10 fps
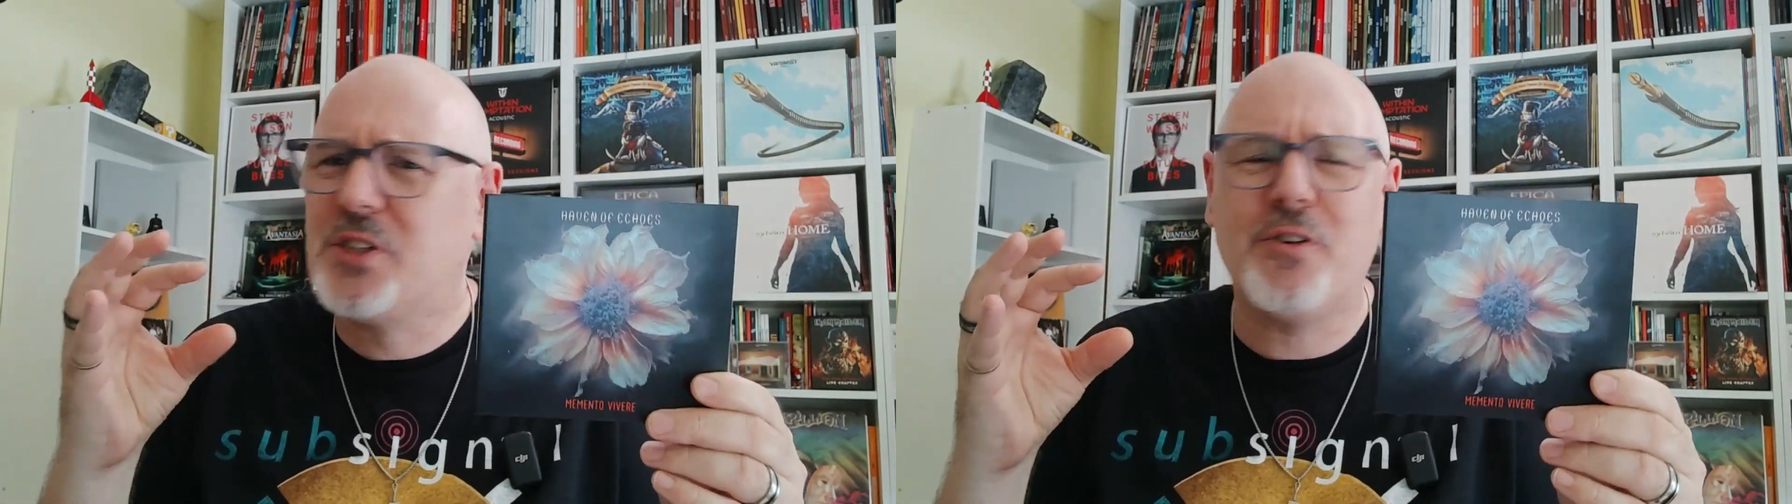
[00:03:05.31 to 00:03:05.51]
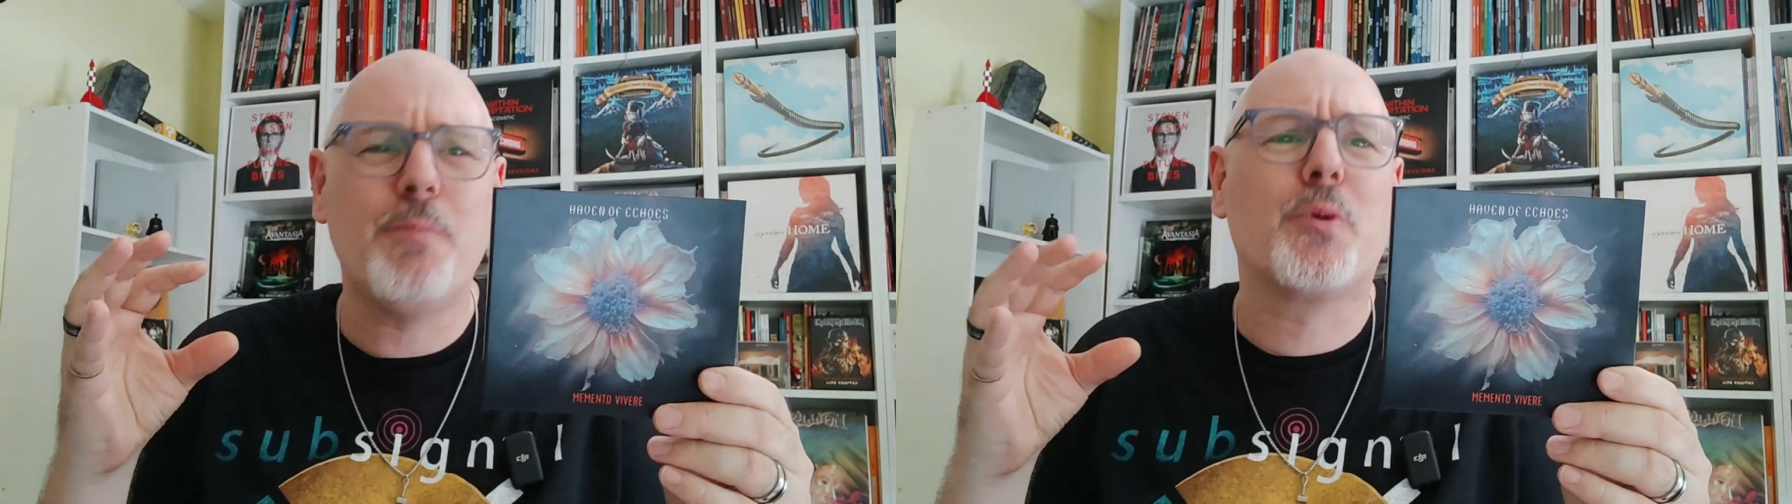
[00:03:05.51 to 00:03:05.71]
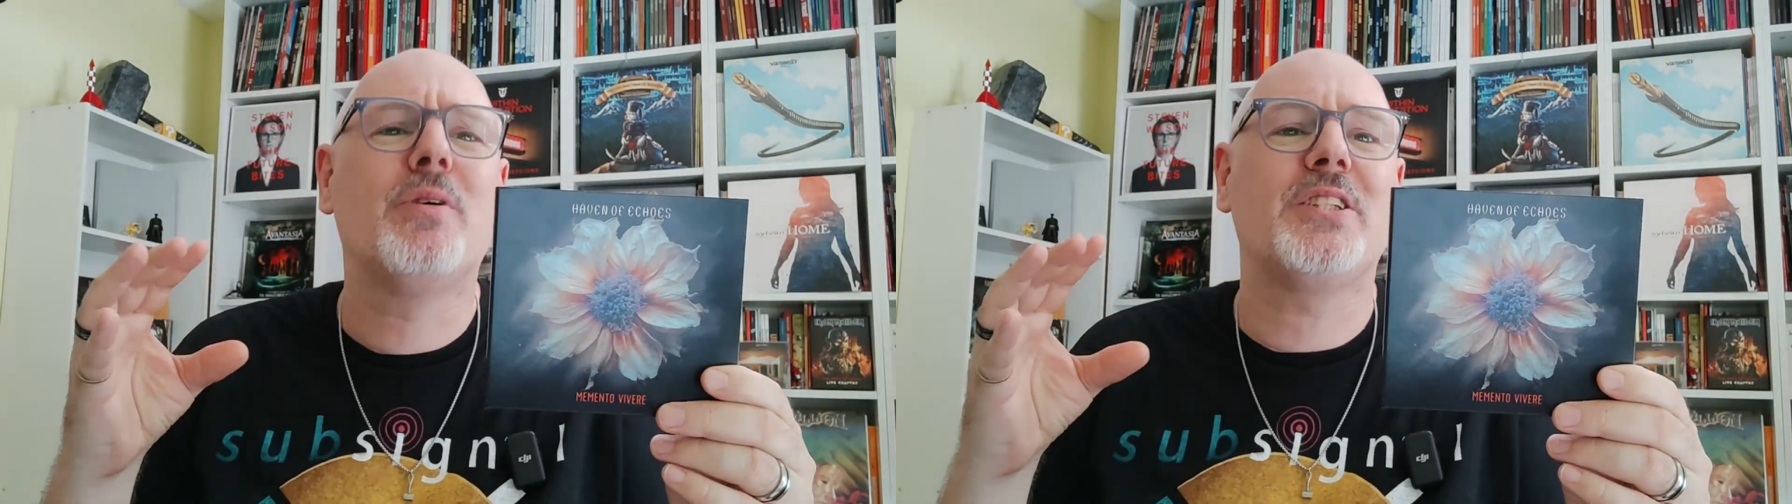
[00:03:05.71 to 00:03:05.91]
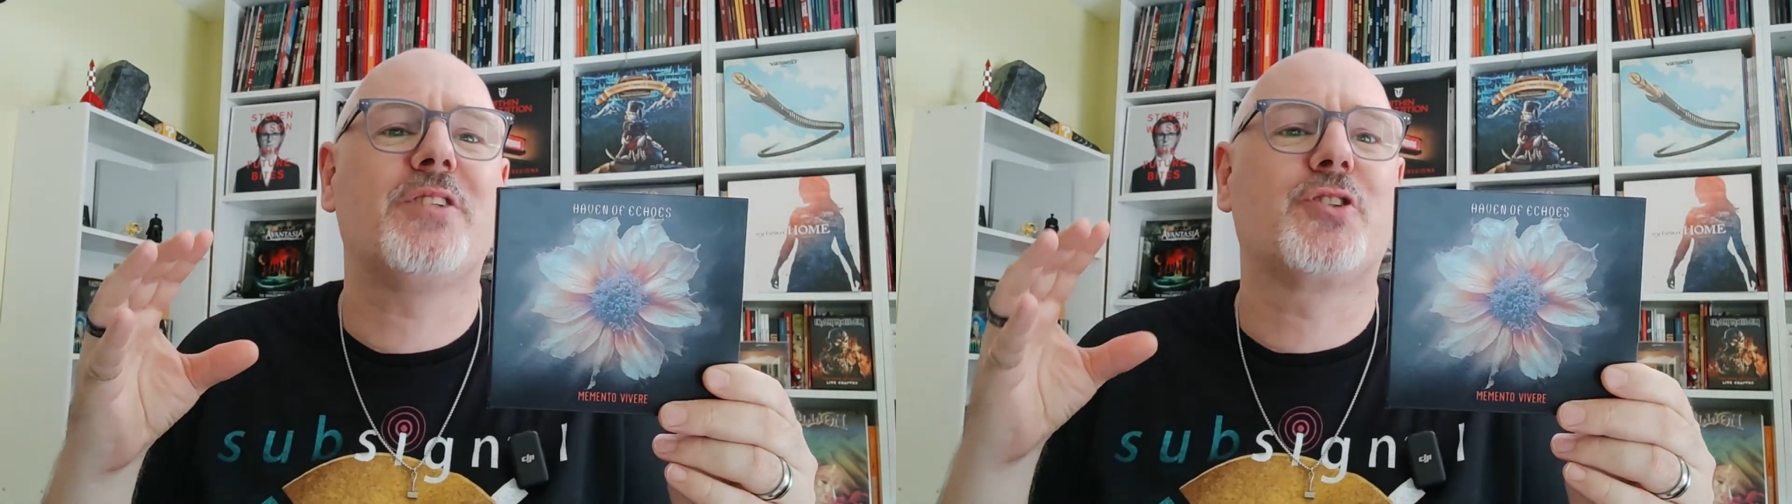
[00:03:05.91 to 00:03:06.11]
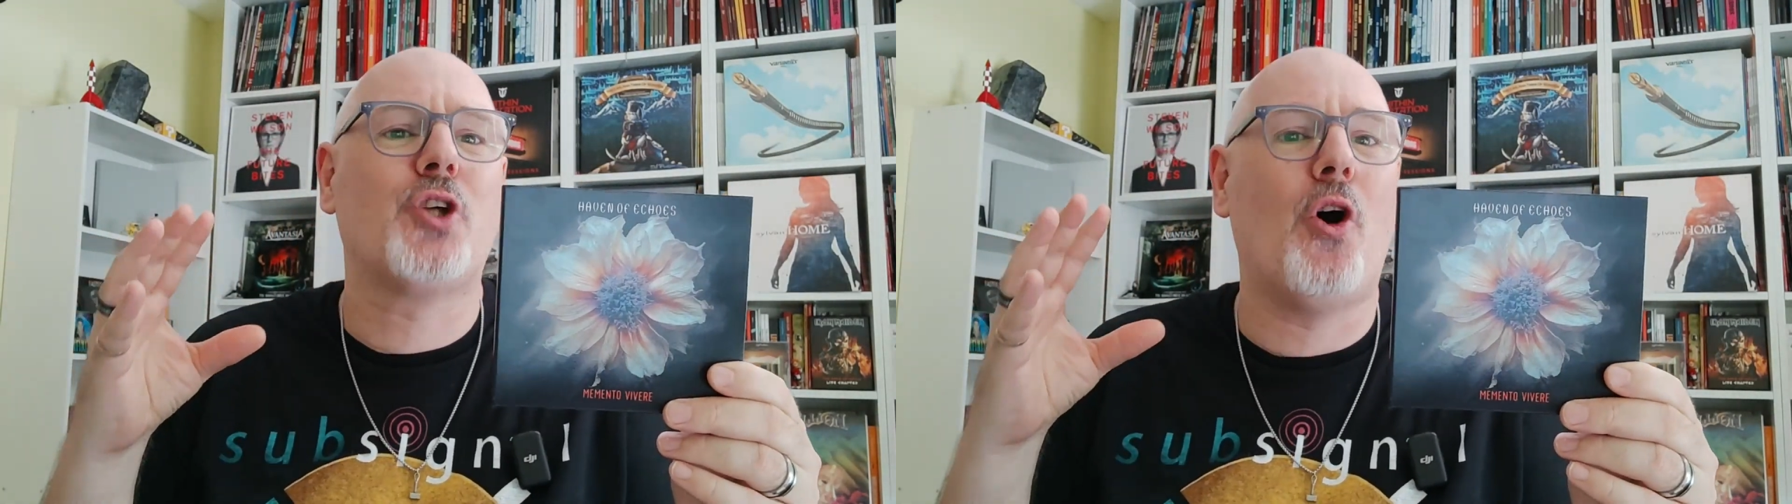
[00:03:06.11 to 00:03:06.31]
it's a very
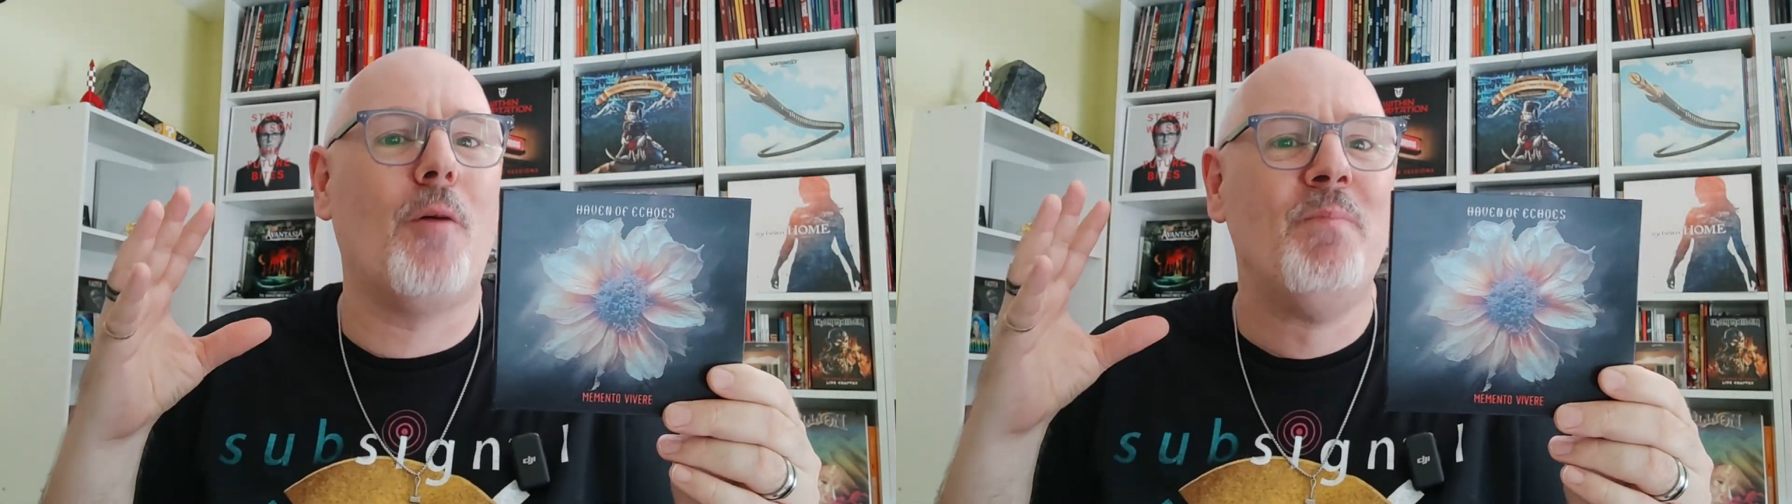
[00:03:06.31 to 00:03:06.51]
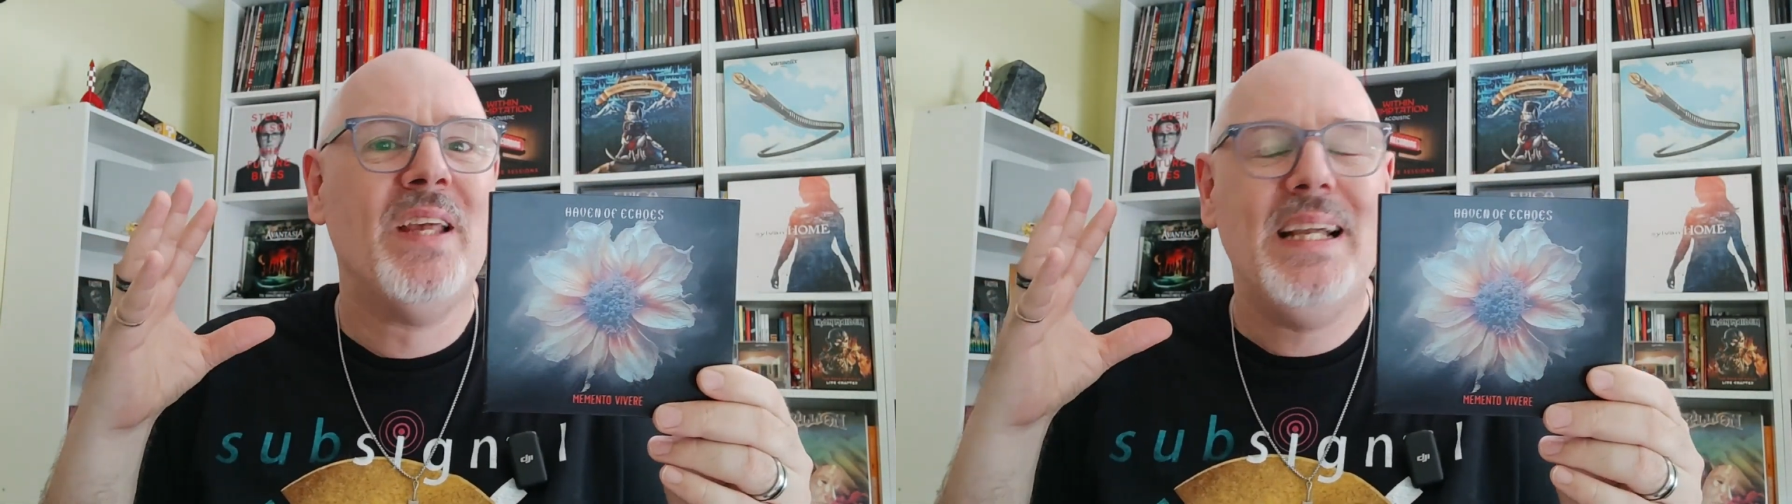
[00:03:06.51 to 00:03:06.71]
progressive song.